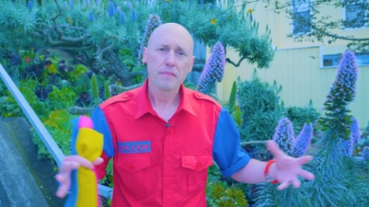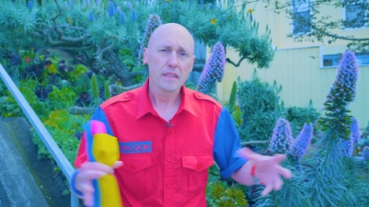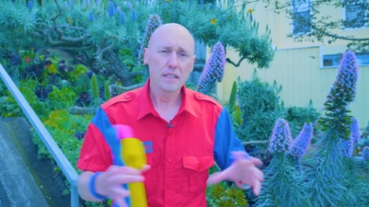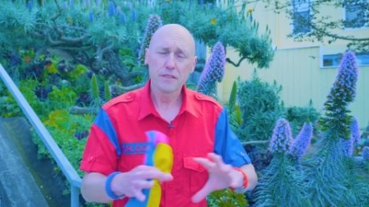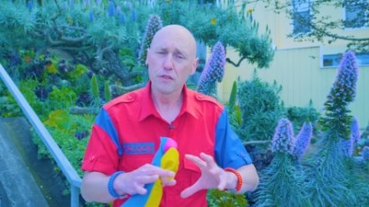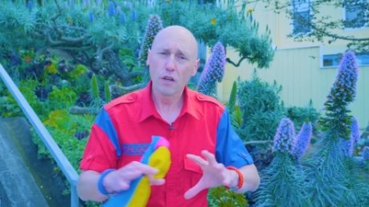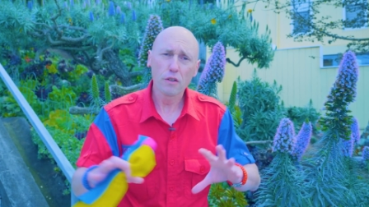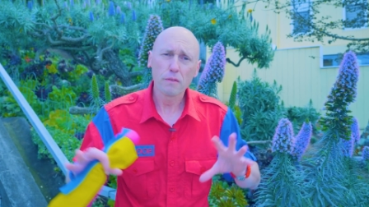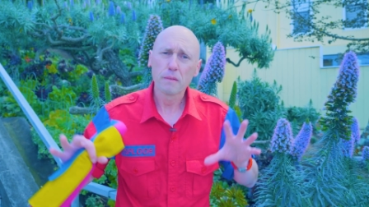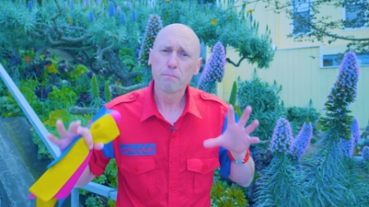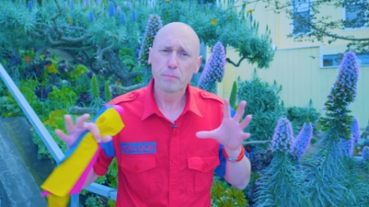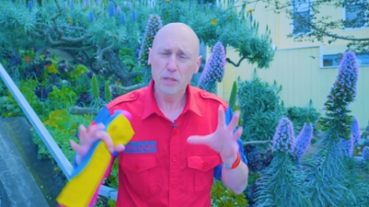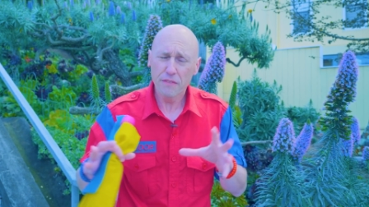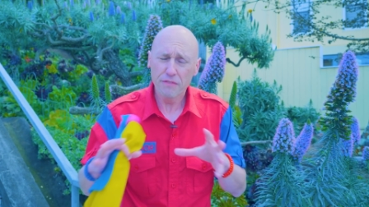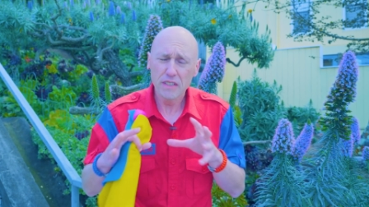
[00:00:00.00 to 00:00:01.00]
there's no
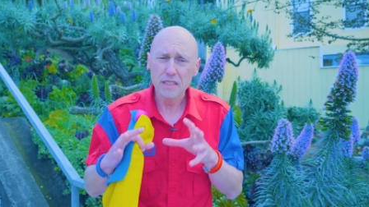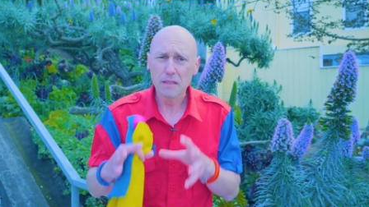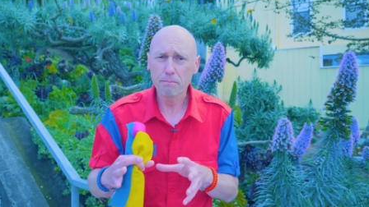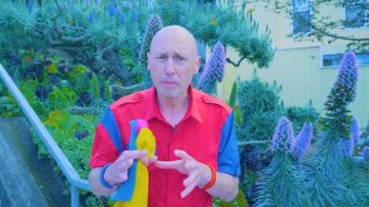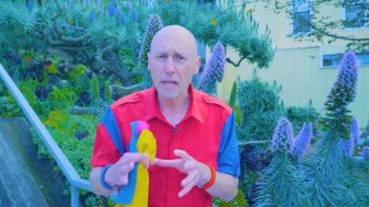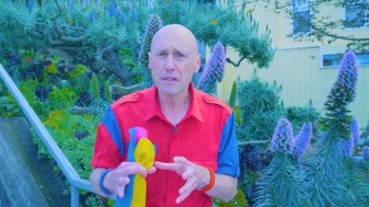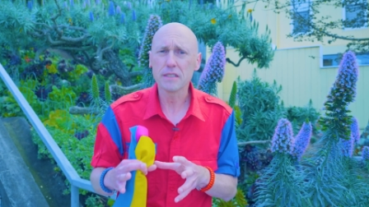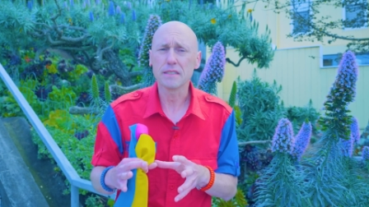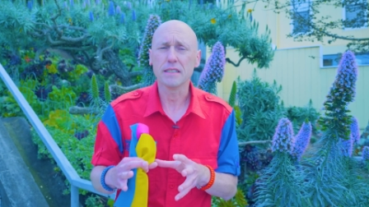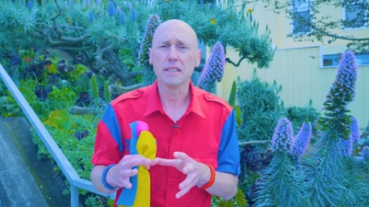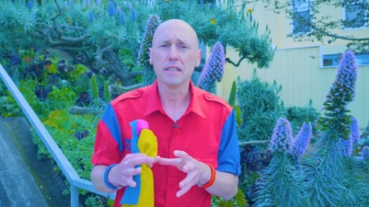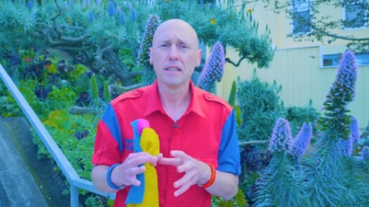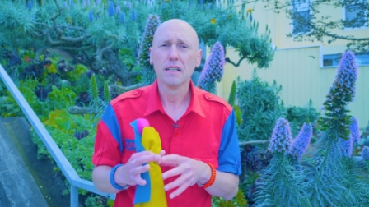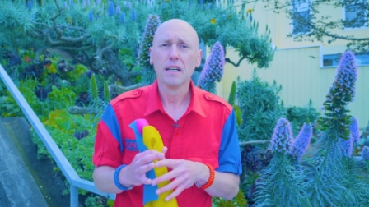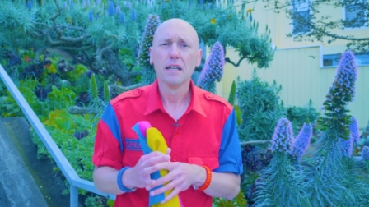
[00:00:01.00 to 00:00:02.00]
perfect comparison.
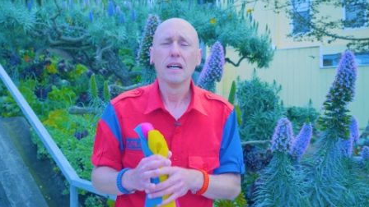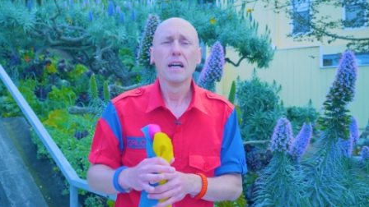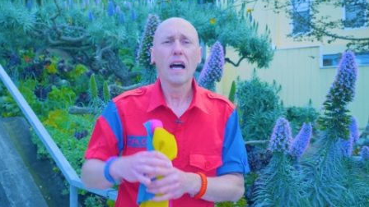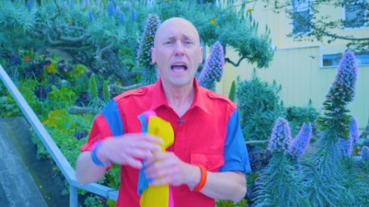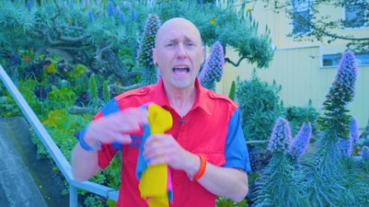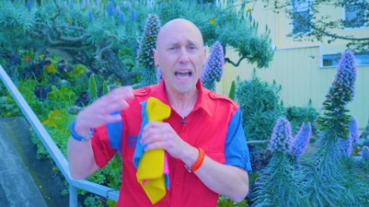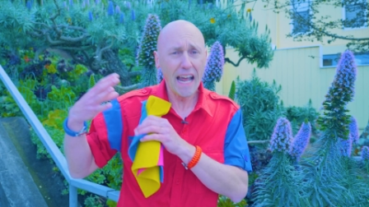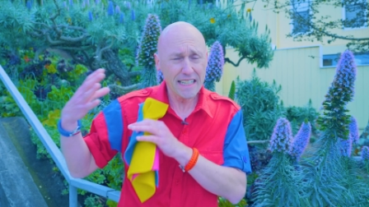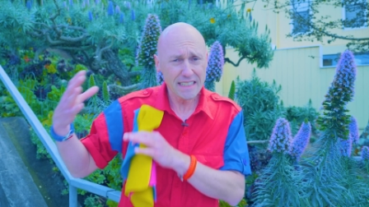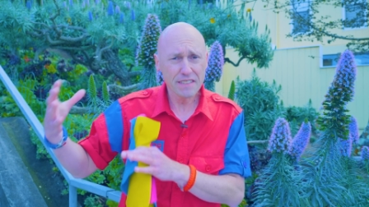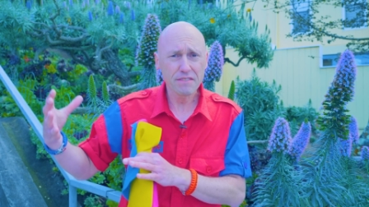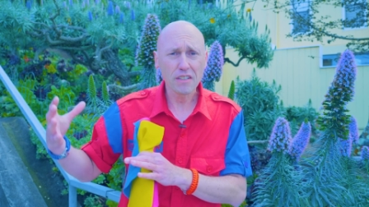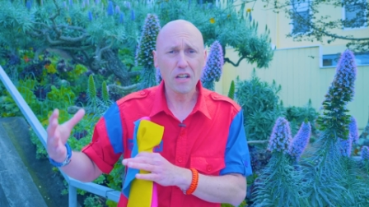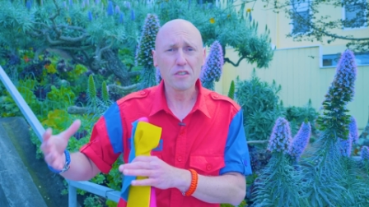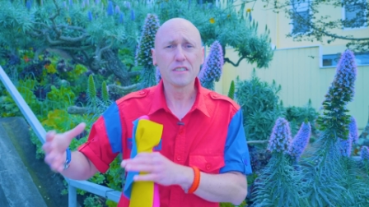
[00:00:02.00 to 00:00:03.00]

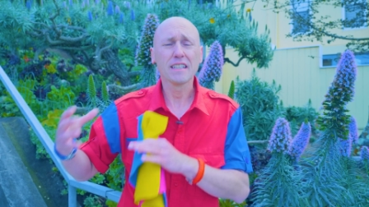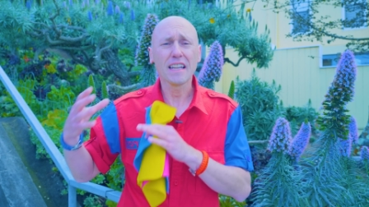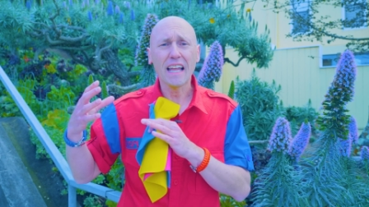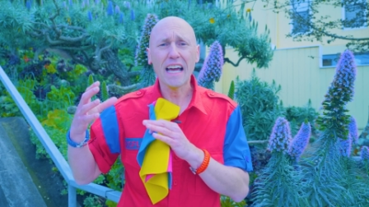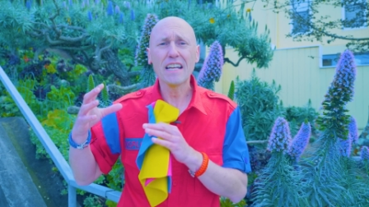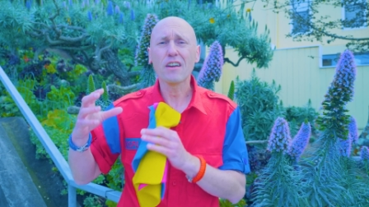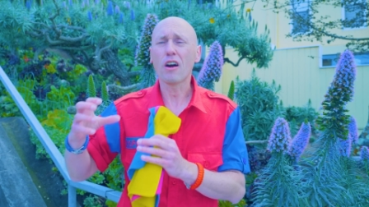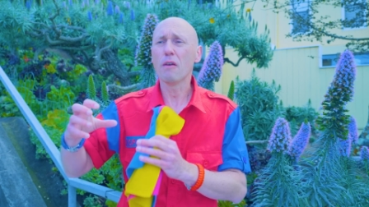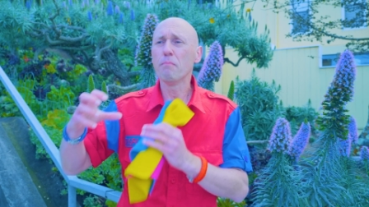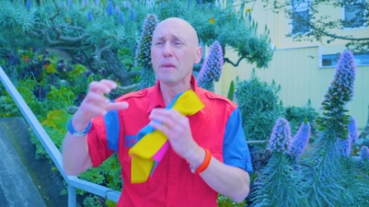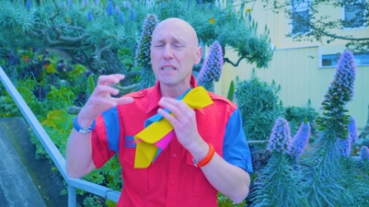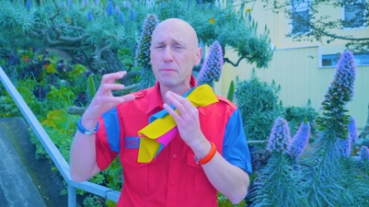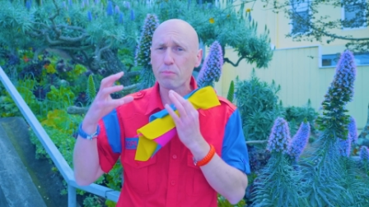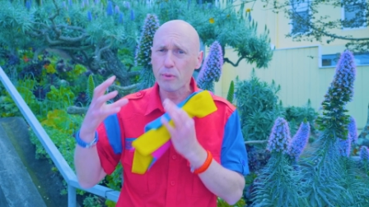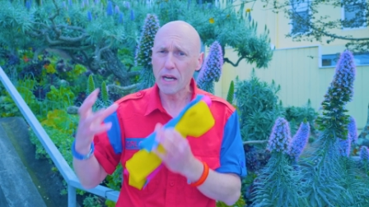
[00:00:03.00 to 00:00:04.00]
Additive colors, light, are
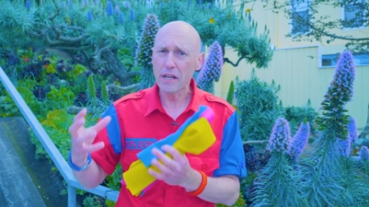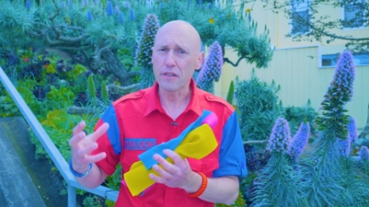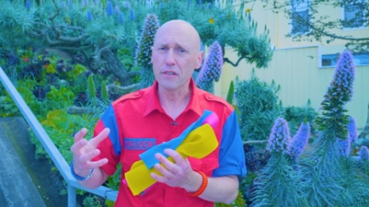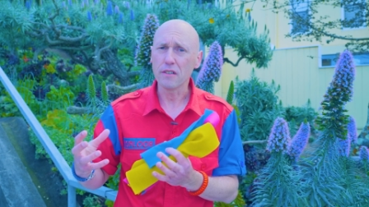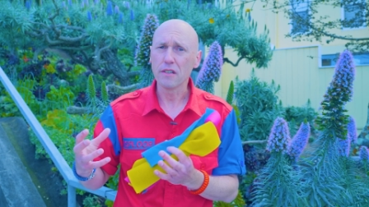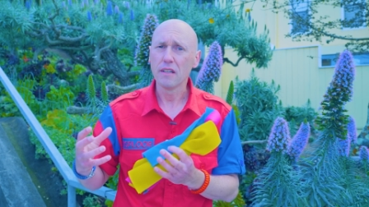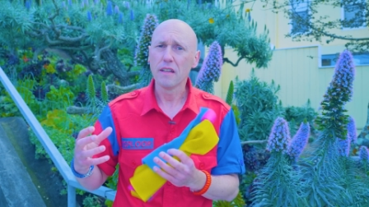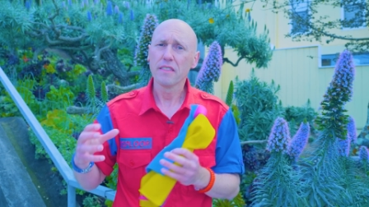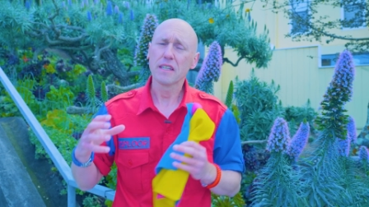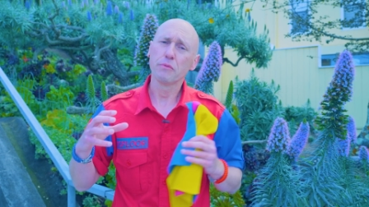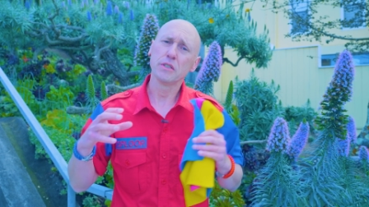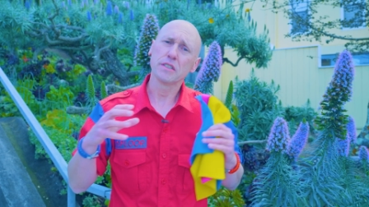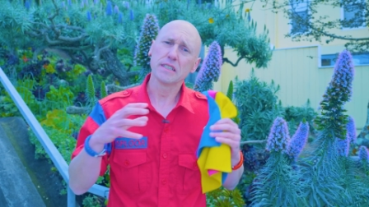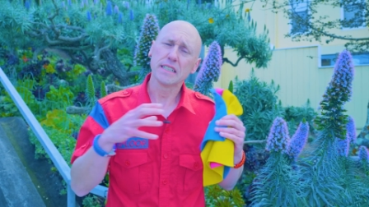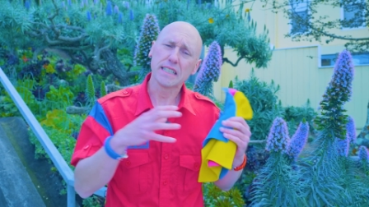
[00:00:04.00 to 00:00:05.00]
much brighter than
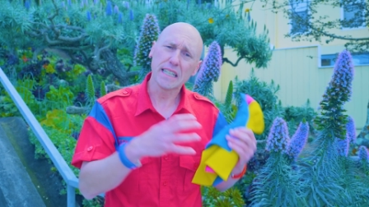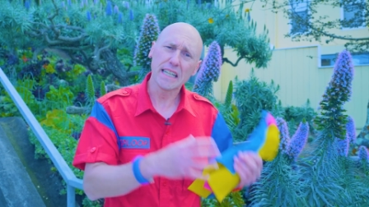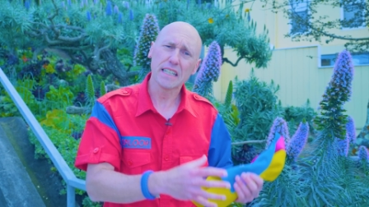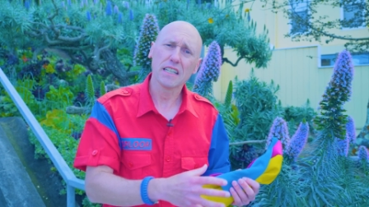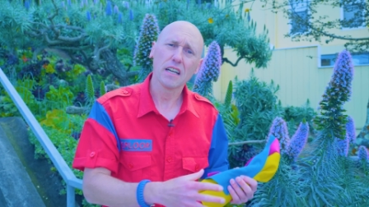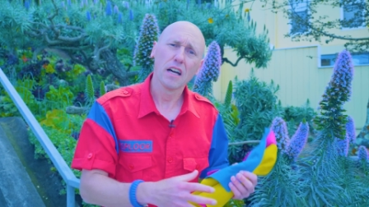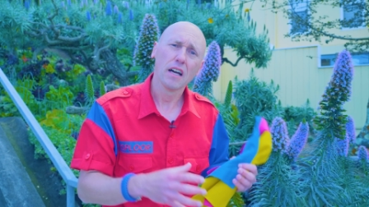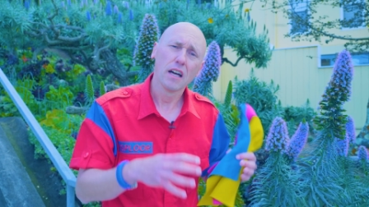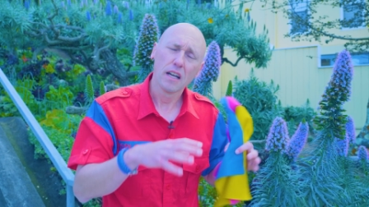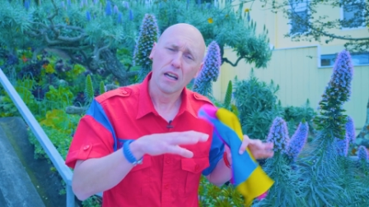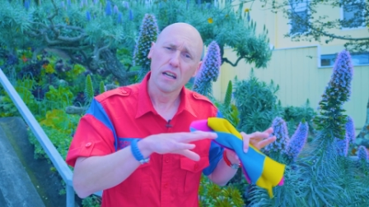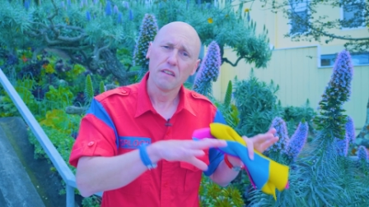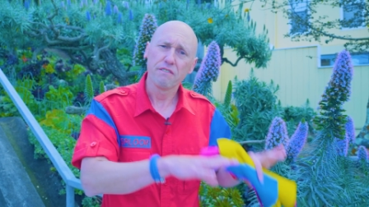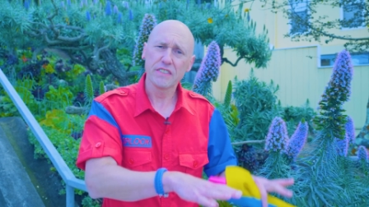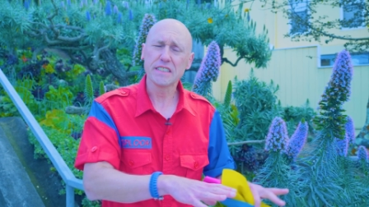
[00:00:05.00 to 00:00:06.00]
what you can get
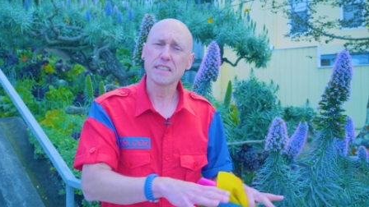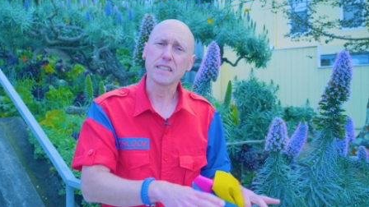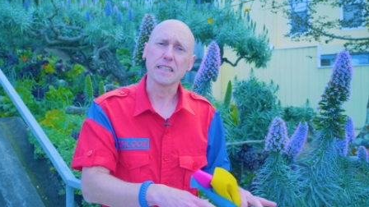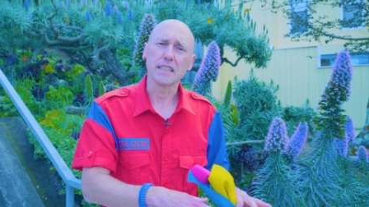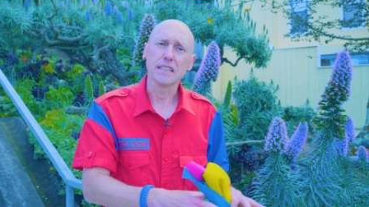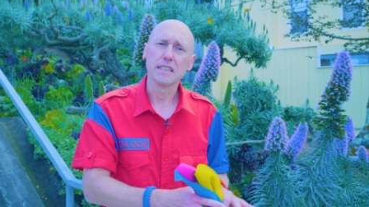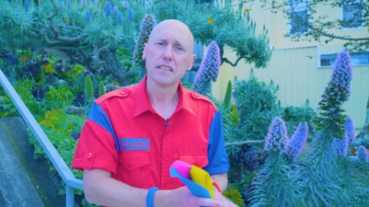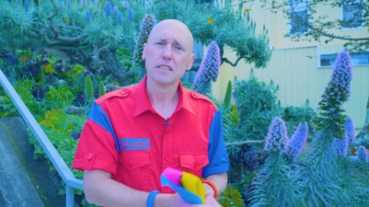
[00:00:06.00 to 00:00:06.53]
physically.